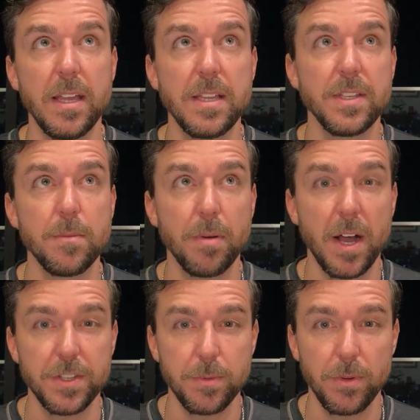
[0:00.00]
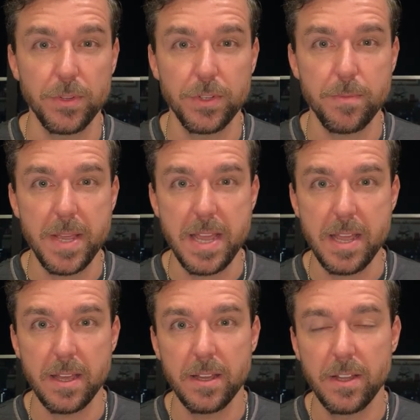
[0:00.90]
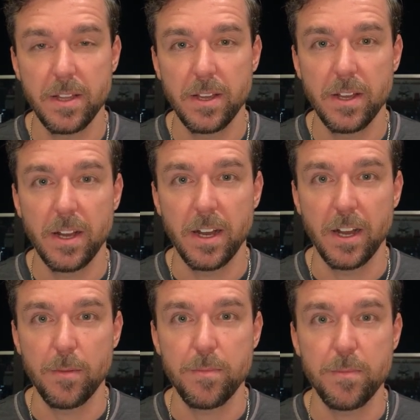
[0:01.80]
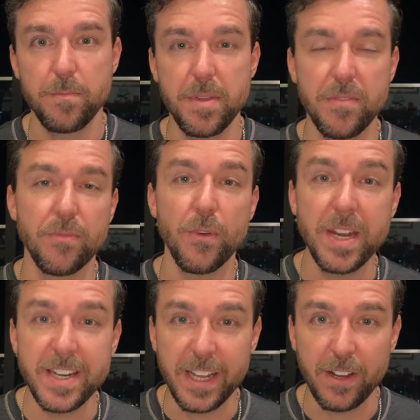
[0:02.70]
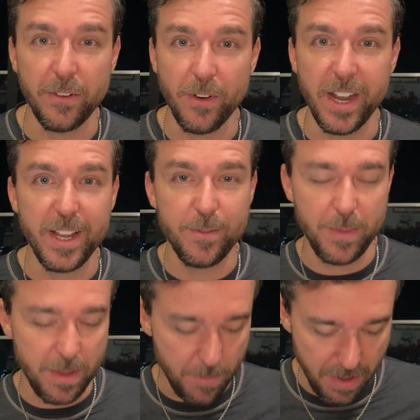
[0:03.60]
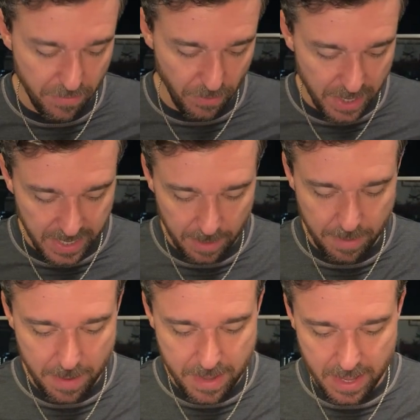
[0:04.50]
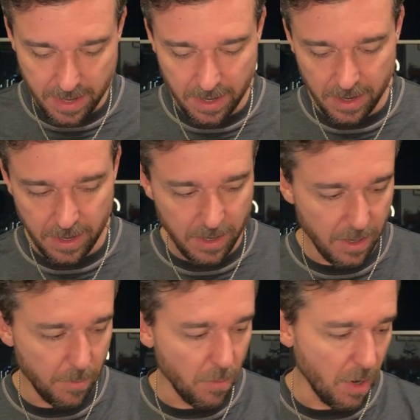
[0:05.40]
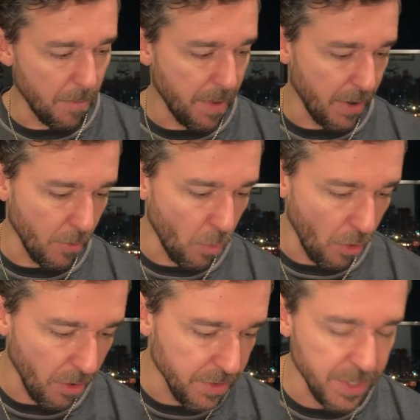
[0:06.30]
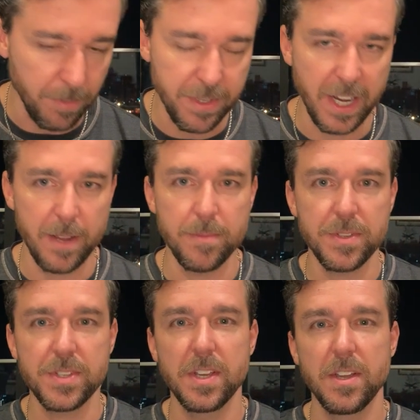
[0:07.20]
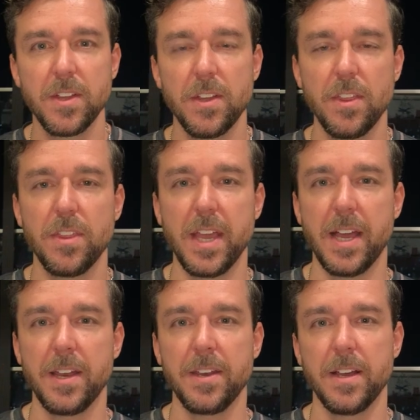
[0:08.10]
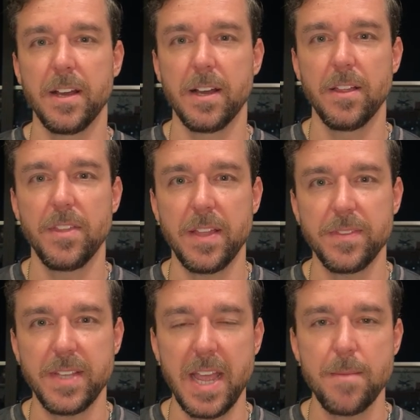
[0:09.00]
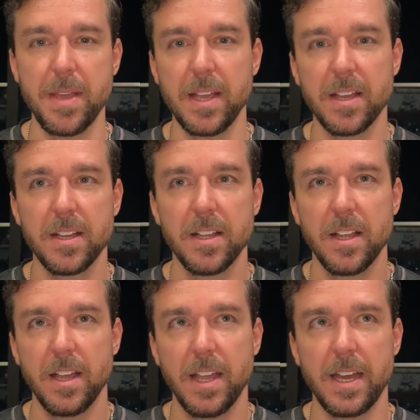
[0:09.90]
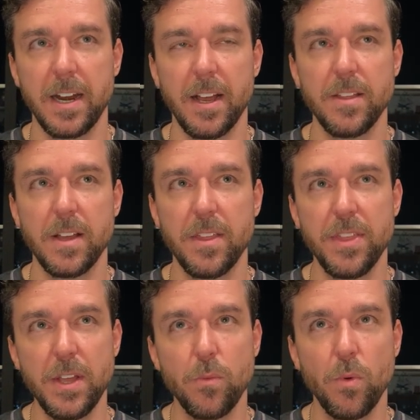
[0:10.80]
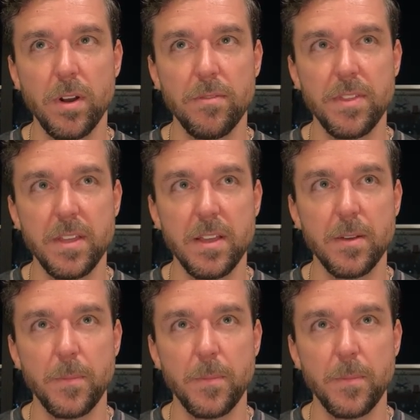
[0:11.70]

it possible to be befriending, right? Befriending maybe a better word sometimes than taming. And I think one of the